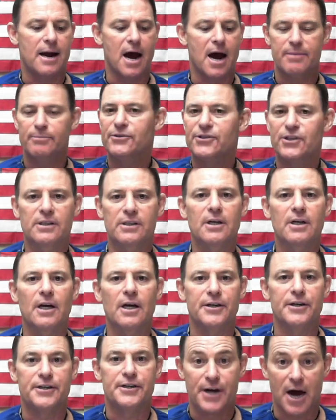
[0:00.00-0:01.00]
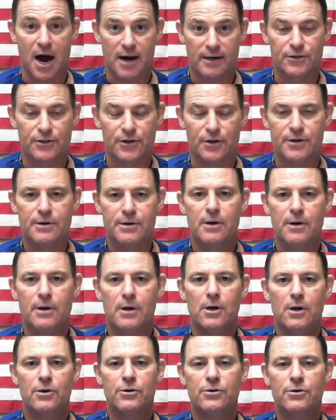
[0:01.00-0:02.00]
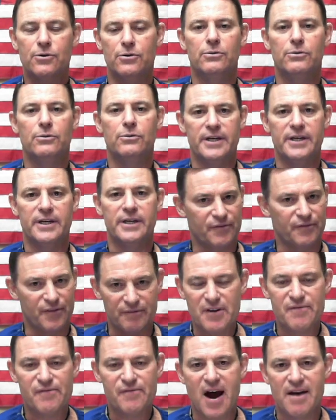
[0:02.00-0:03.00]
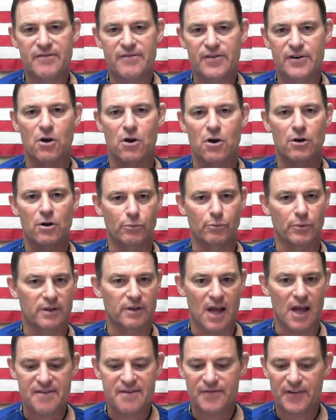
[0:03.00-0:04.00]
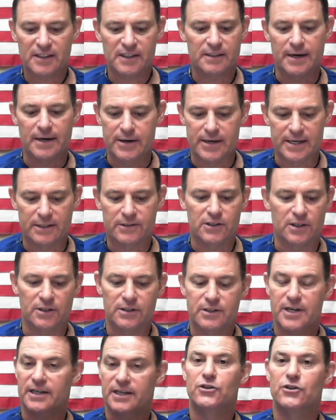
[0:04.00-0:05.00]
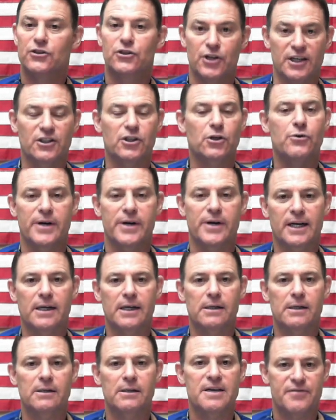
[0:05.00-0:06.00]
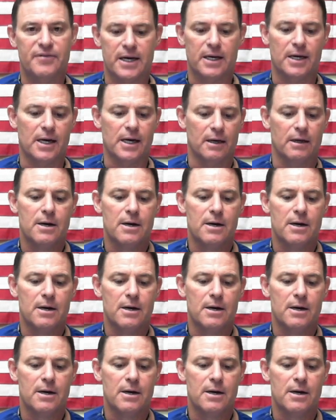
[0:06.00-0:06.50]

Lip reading: I'm just a doctor who is 55 years old with life experiences that is just critically thinking.